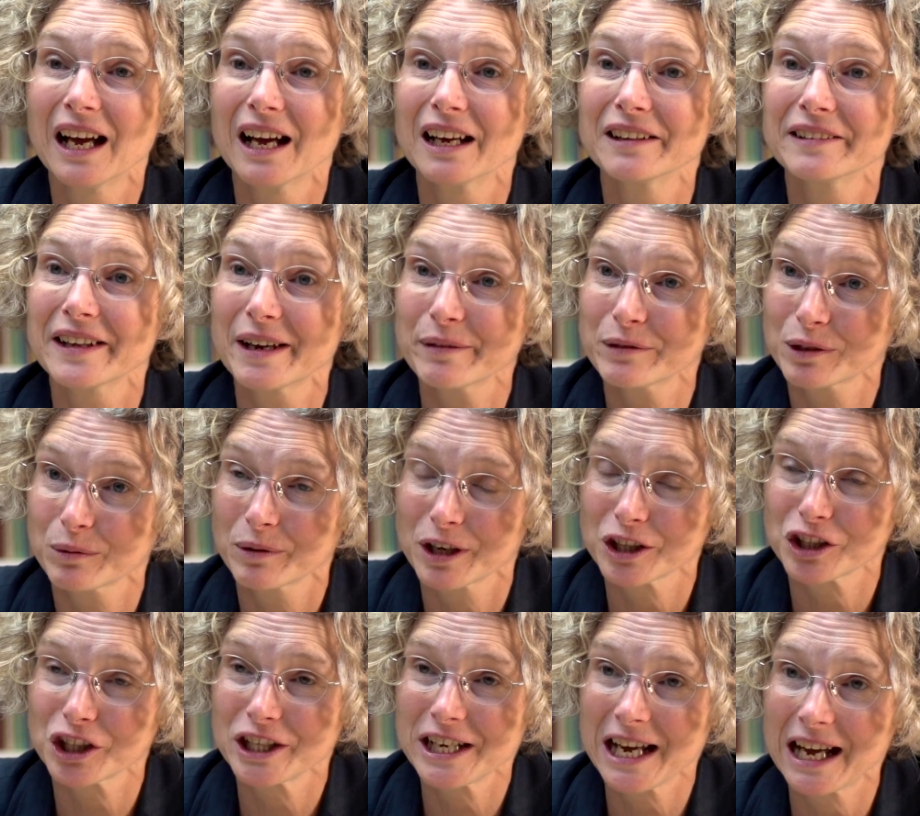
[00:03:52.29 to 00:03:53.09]
And that was
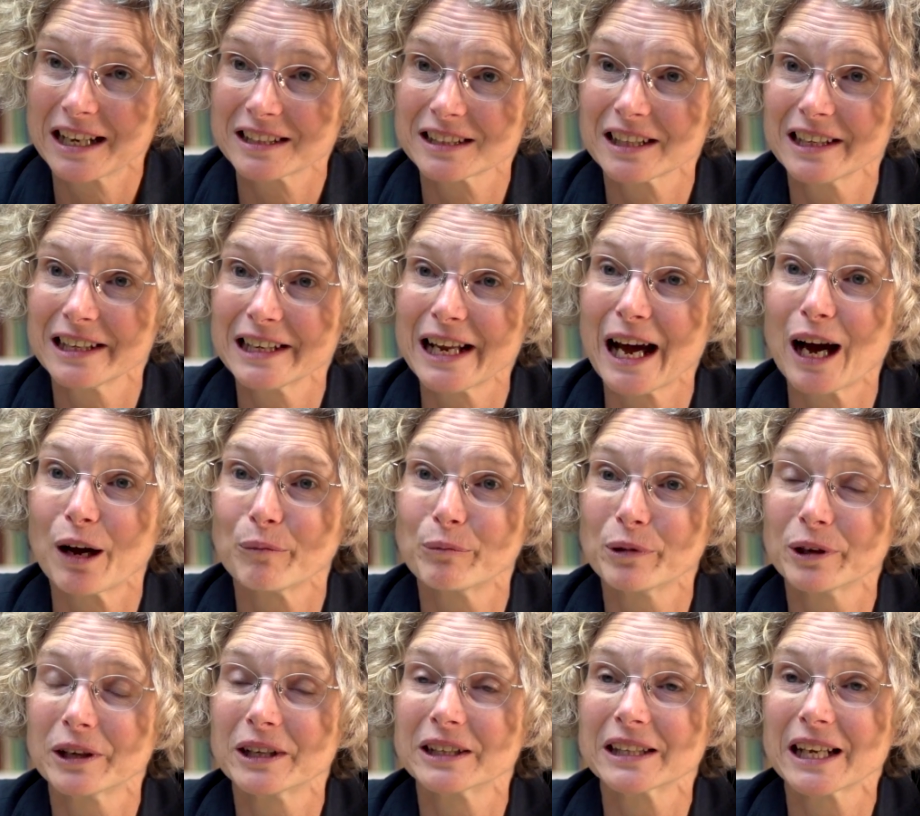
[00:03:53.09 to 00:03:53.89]
where she had her
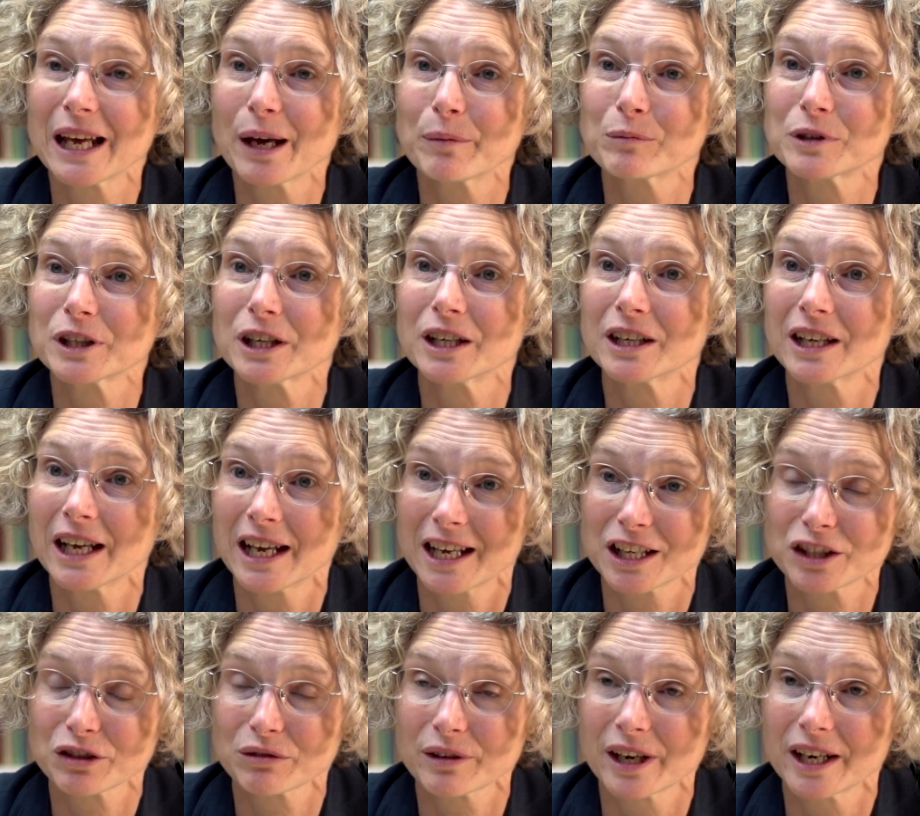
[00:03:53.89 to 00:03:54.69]
lab and kept her
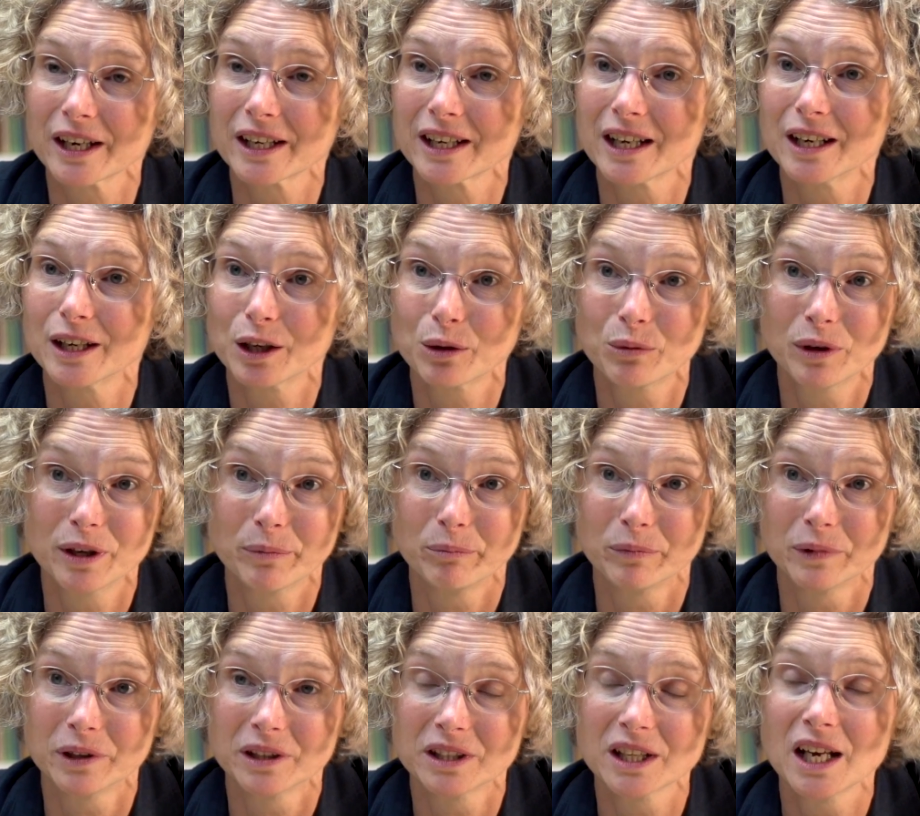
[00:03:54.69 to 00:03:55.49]
X-ray
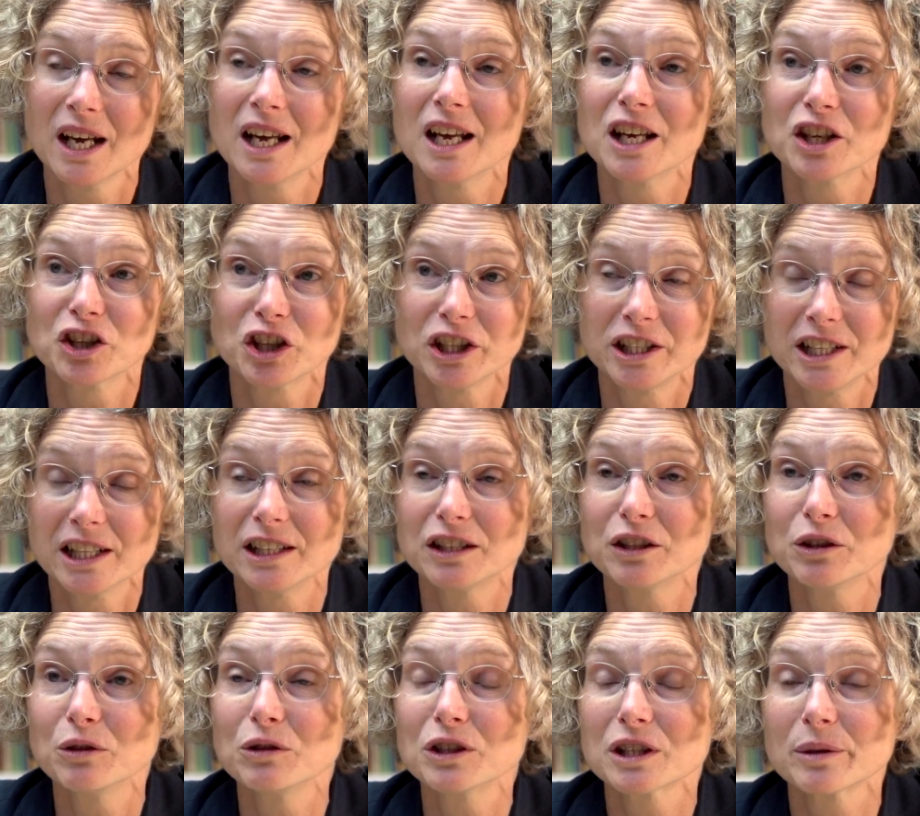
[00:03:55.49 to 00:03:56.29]
equipment. She
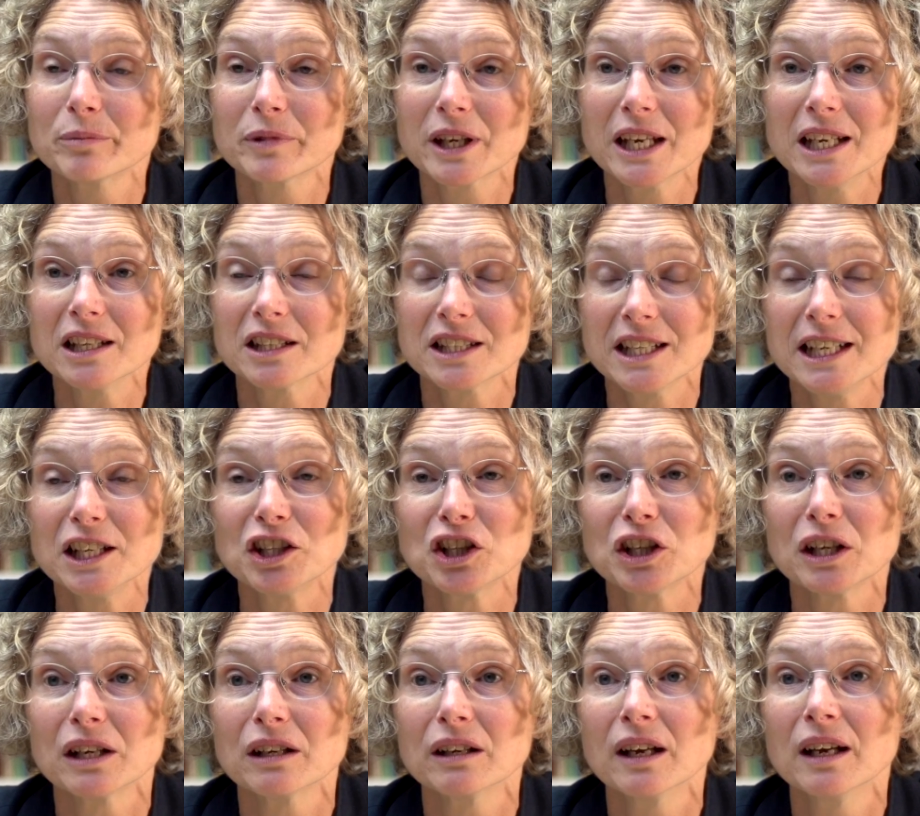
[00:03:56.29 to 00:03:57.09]
did do some
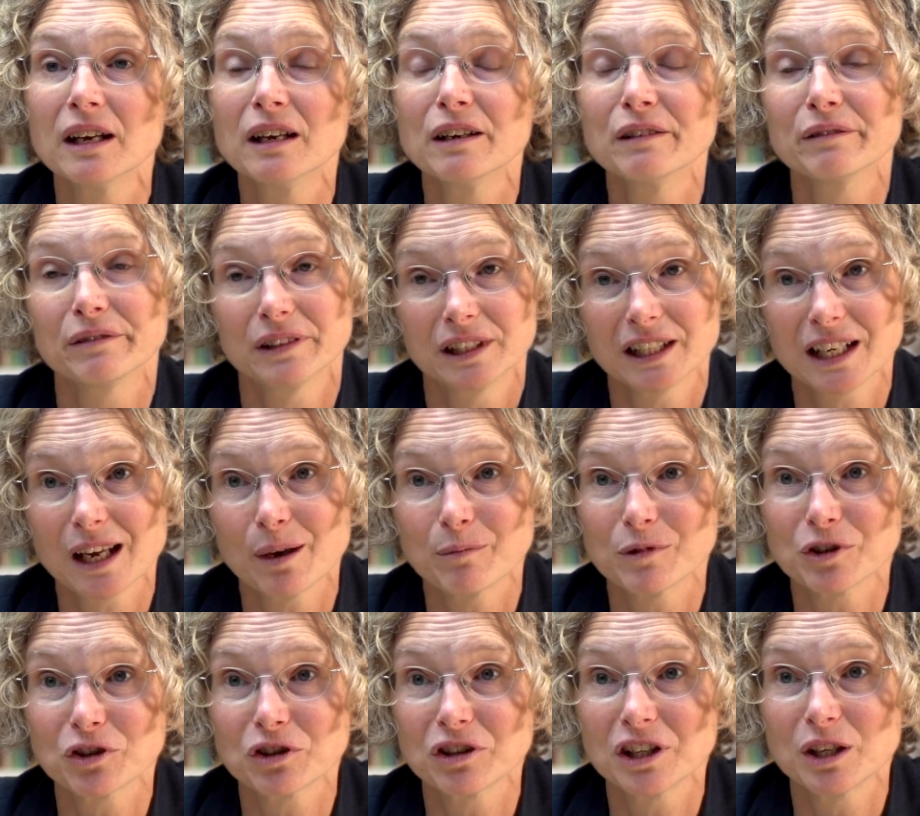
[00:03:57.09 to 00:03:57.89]
teaching for the
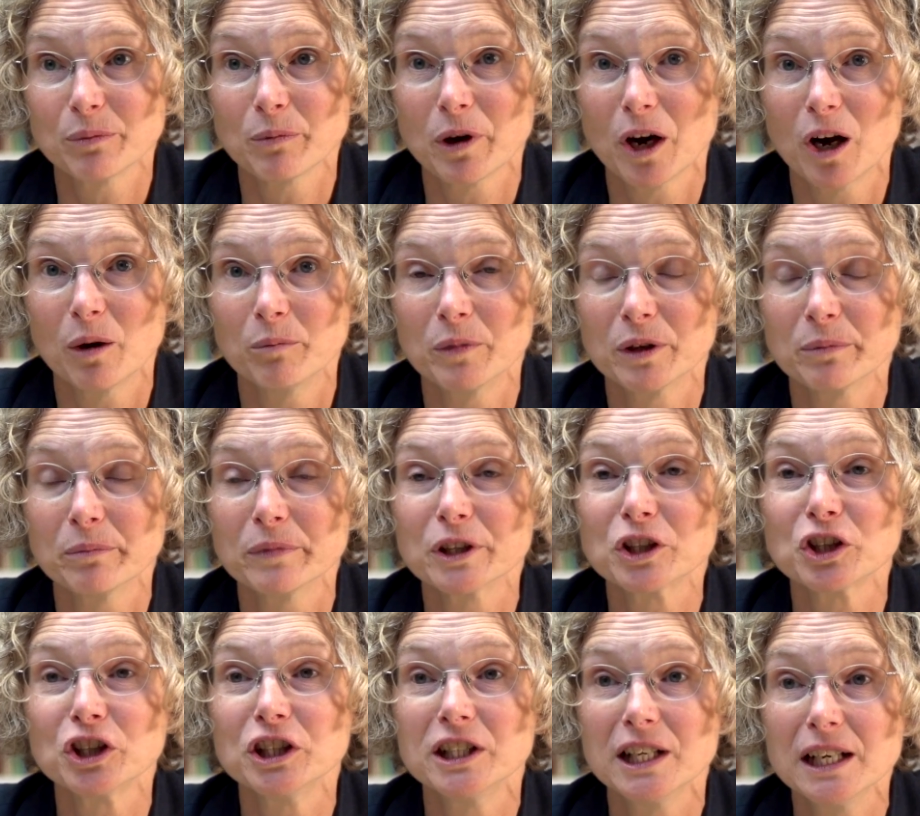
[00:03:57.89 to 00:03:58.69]
chemistry department,
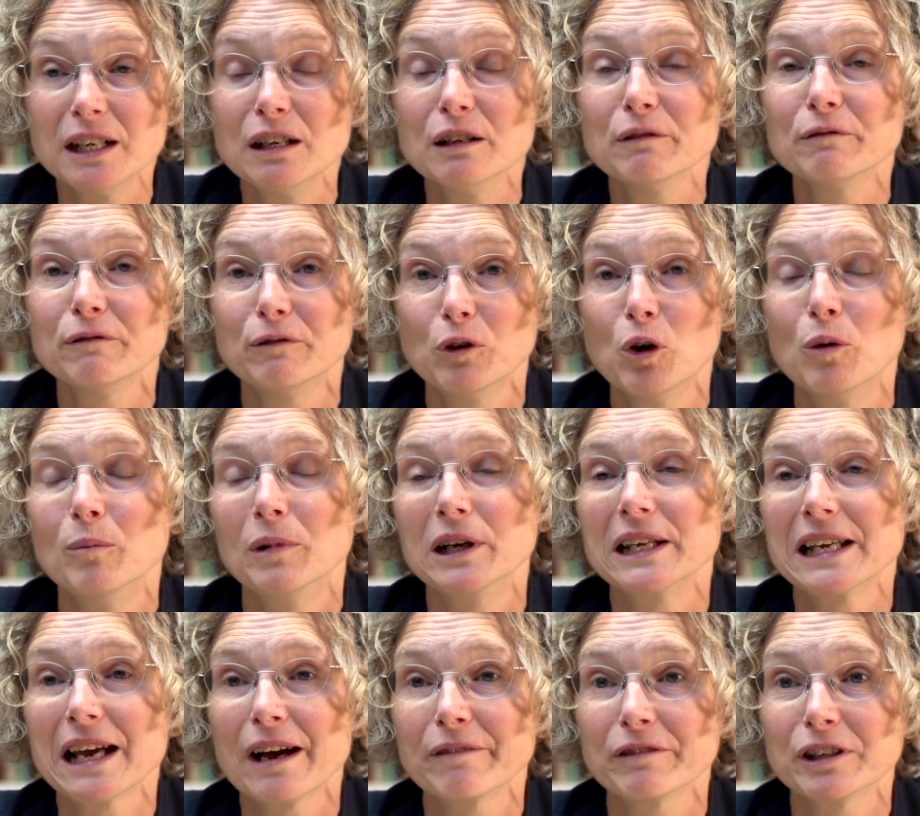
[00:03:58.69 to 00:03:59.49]
but she didn't
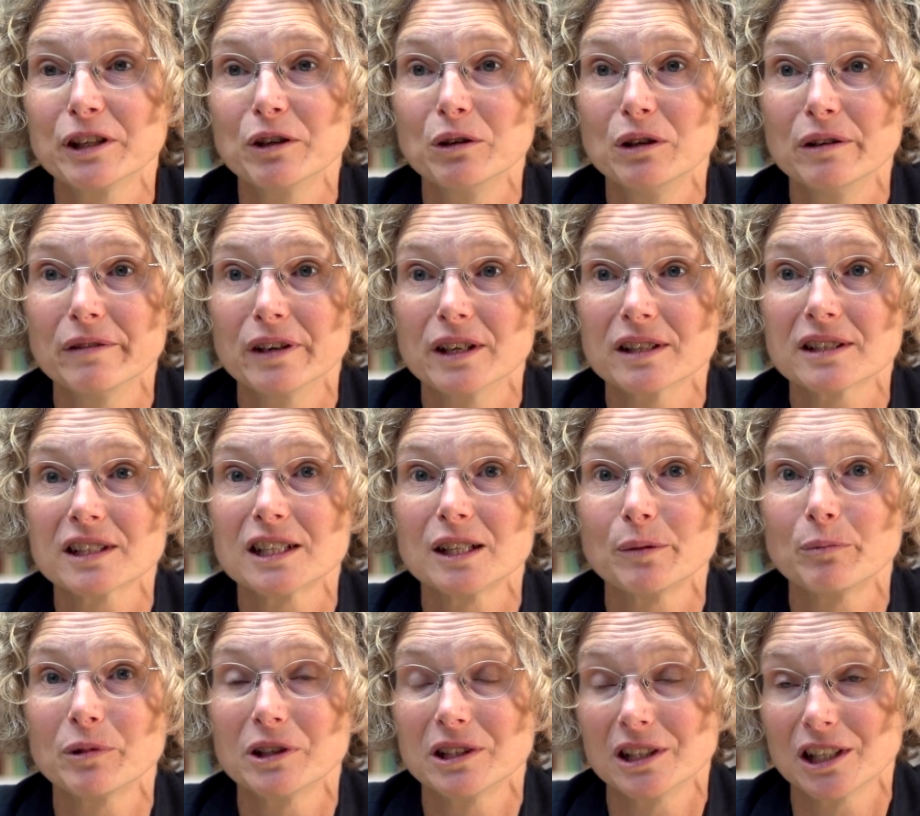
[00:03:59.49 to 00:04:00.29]
formally have a
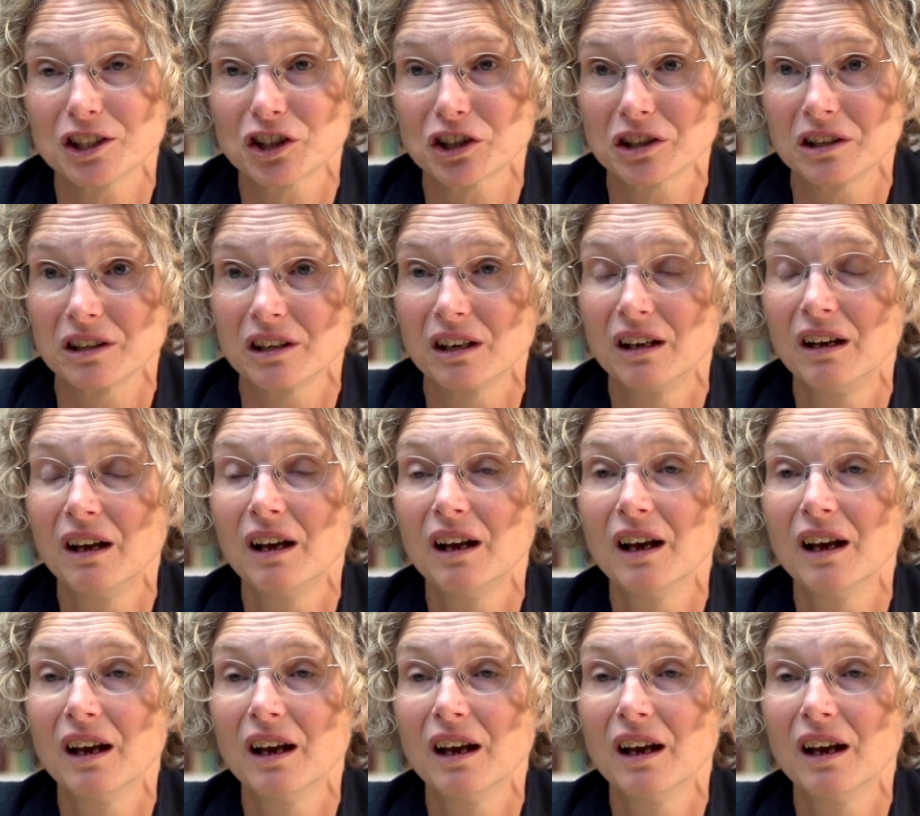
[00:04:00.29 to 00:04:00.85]
university position